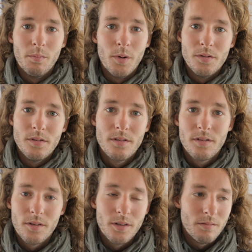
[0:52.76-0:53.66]

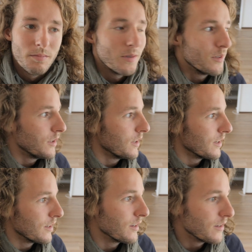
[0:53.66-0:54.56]
months, a
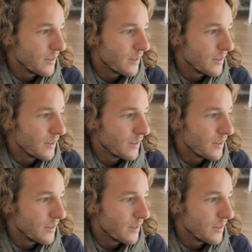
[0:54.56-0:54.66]
year.